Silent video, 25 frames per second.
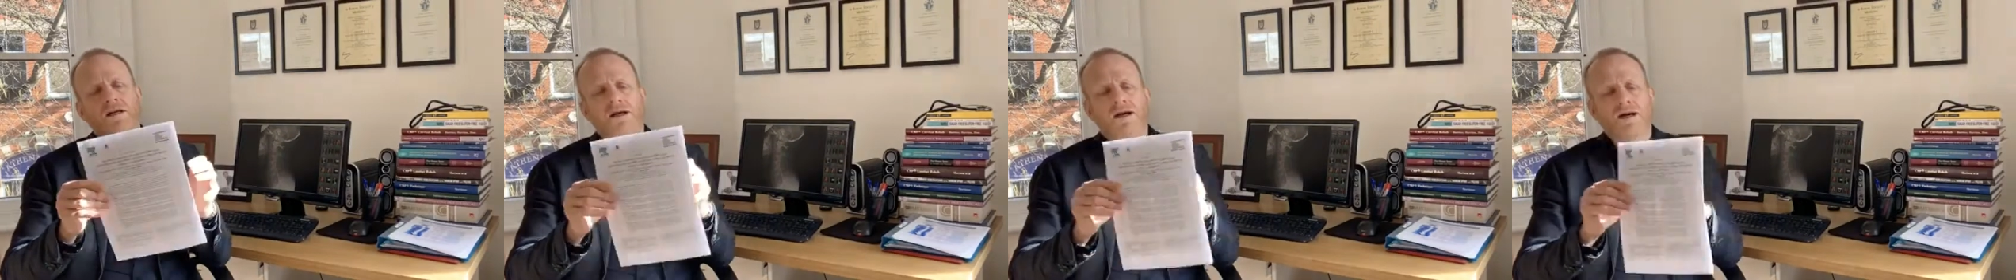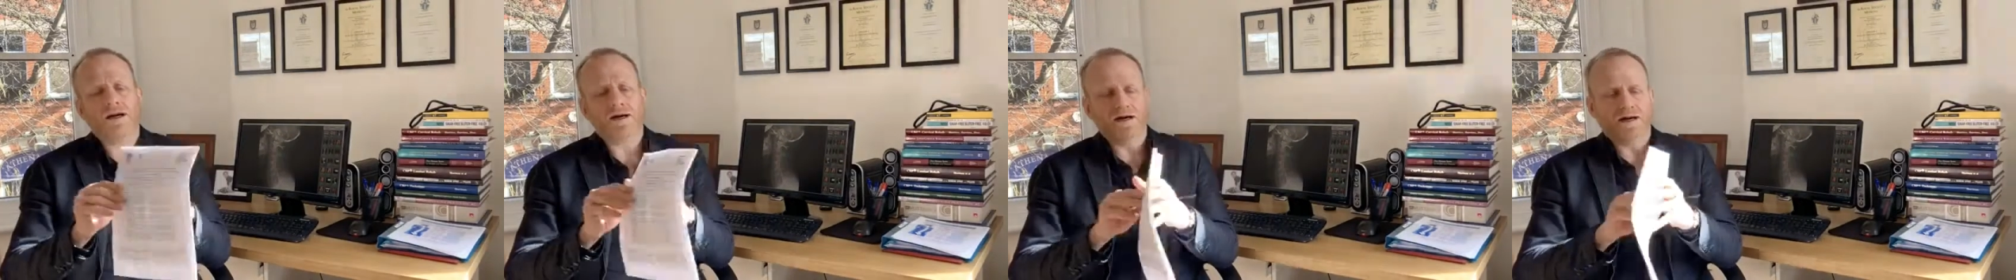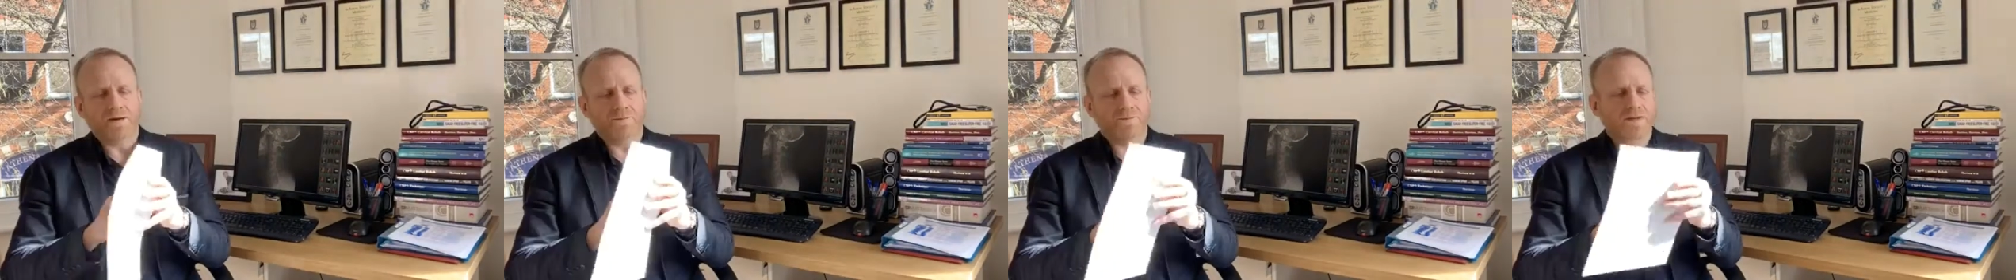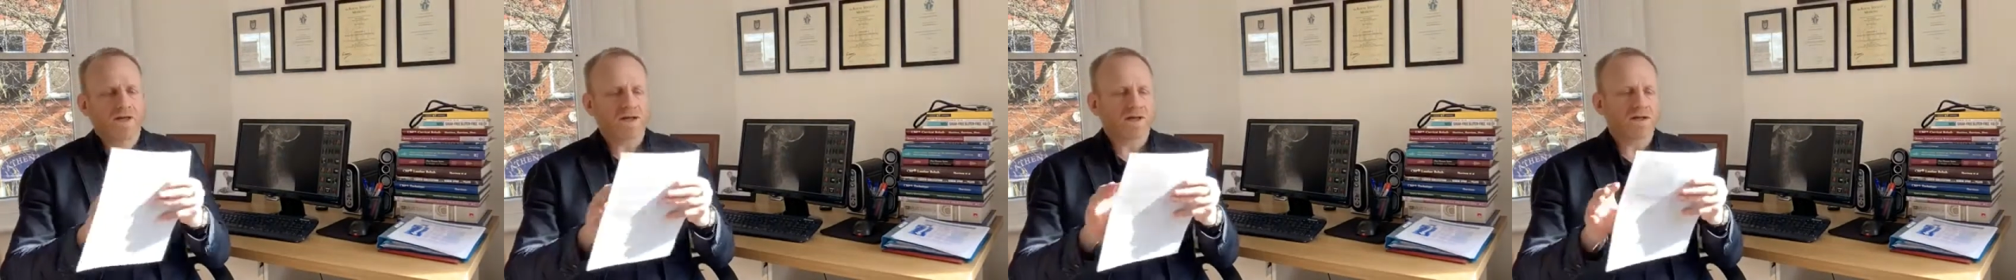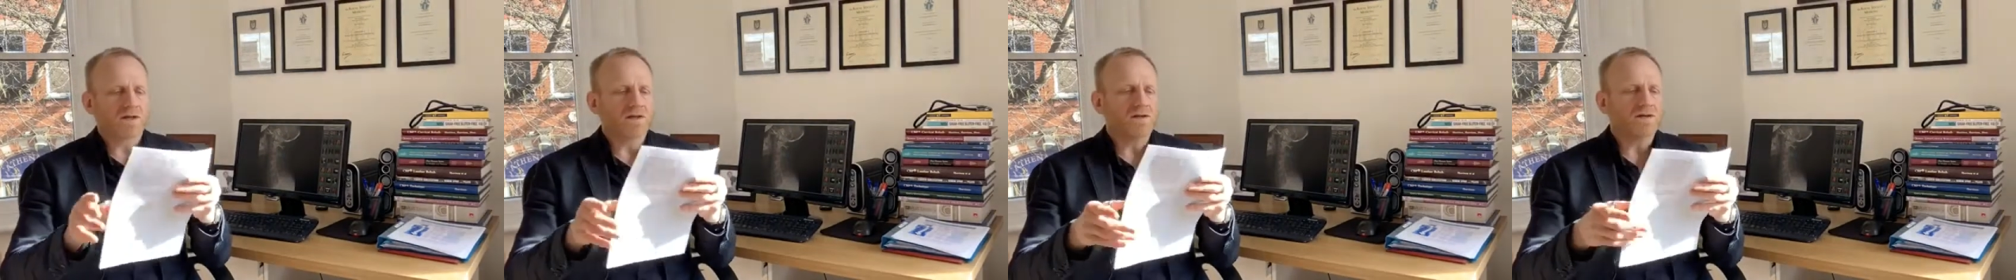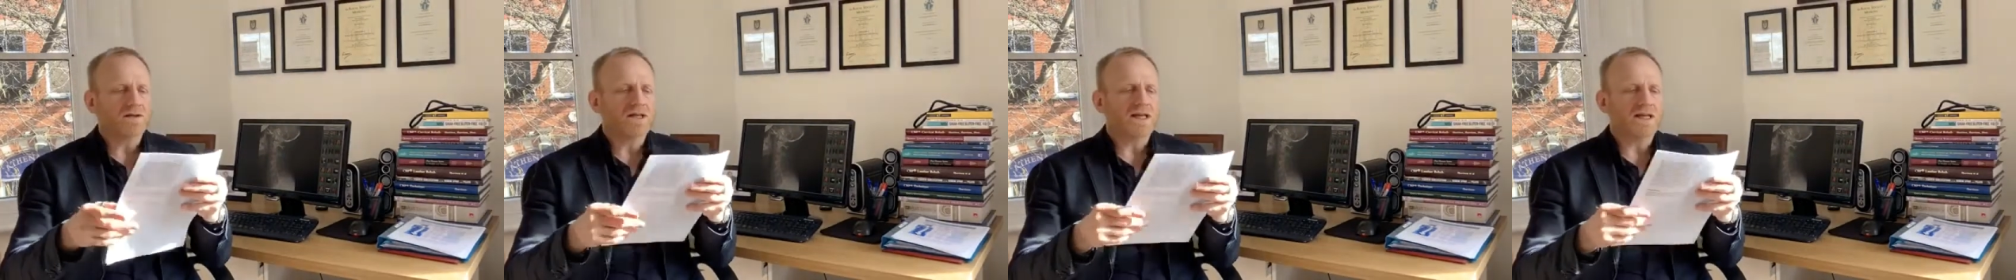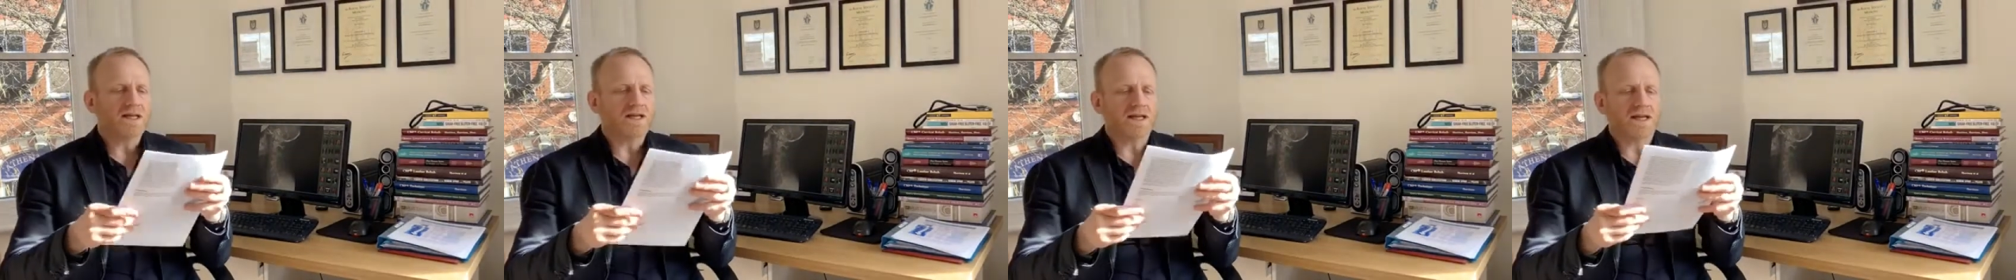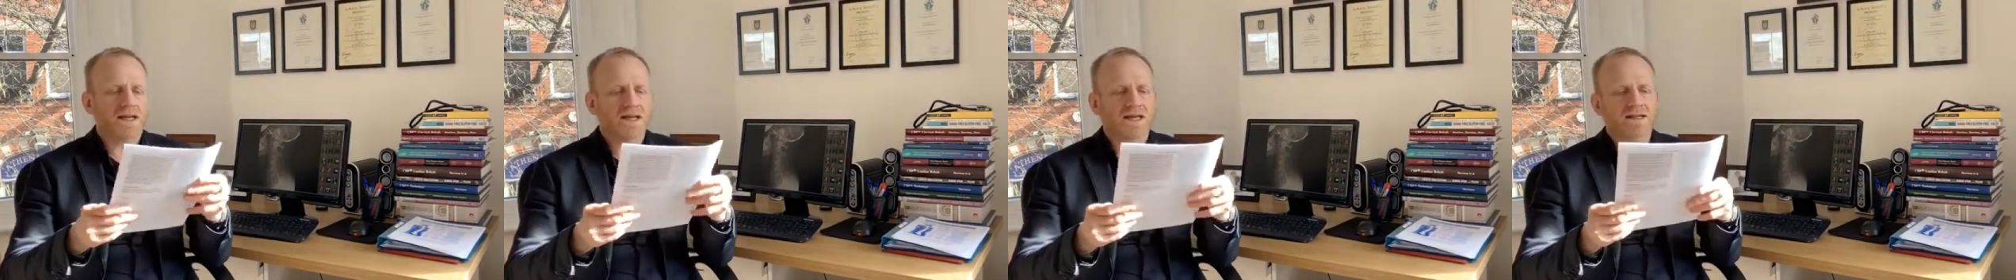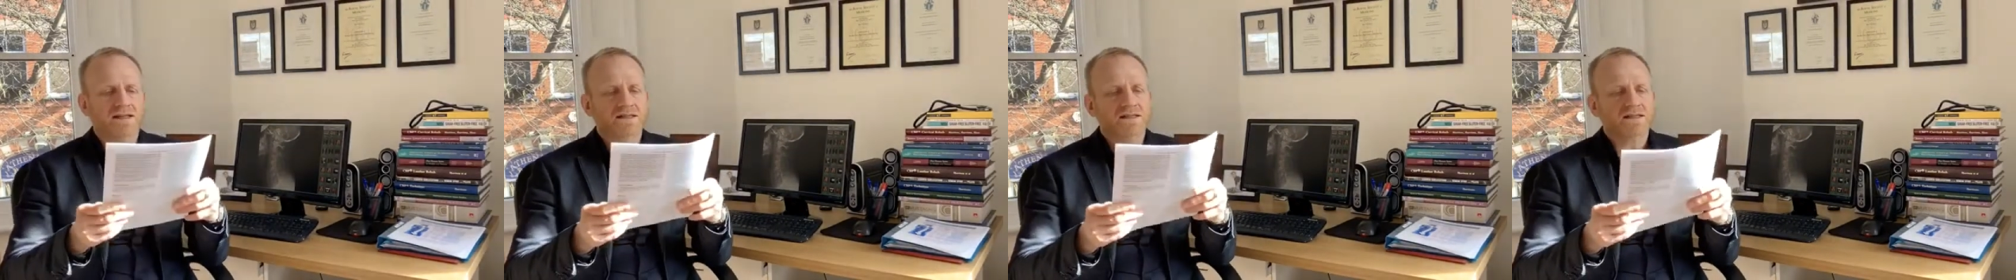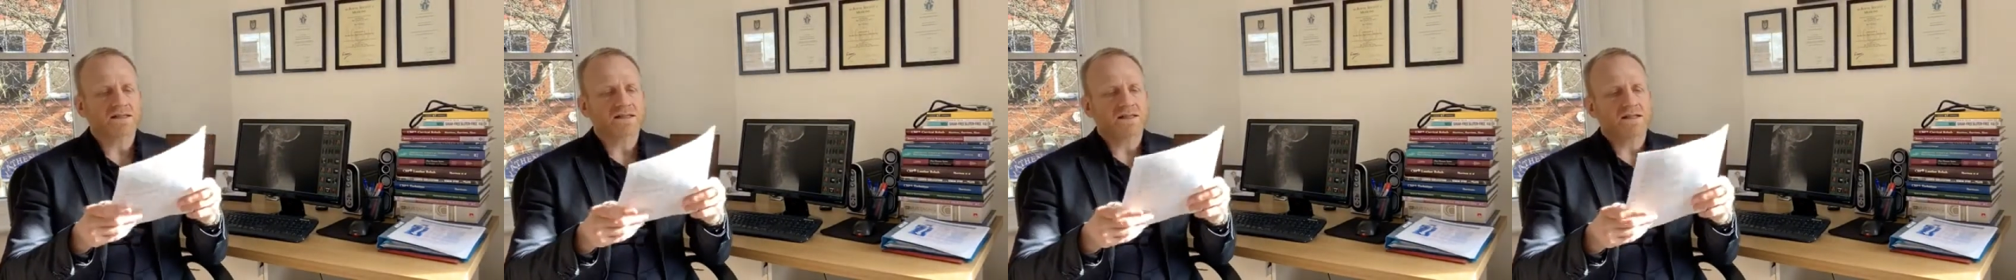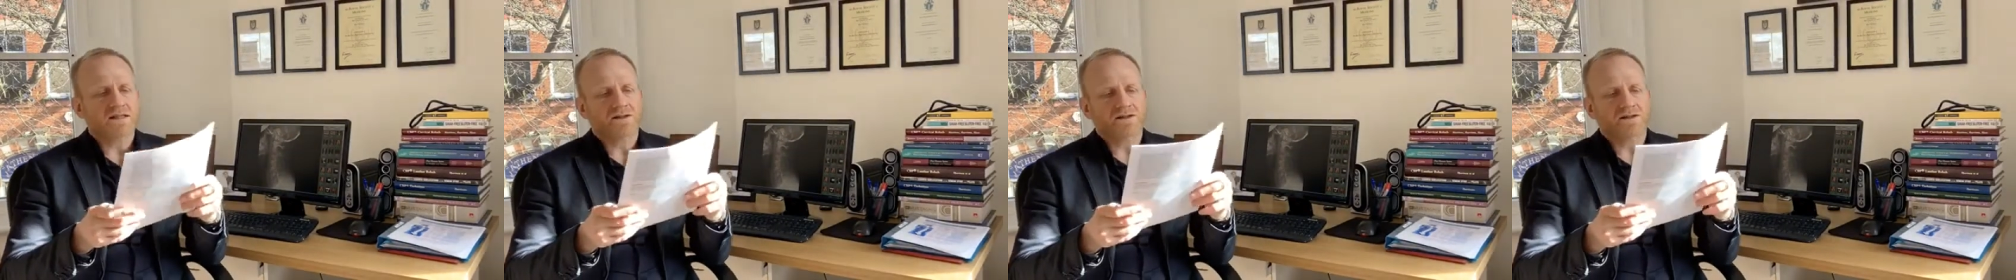looking at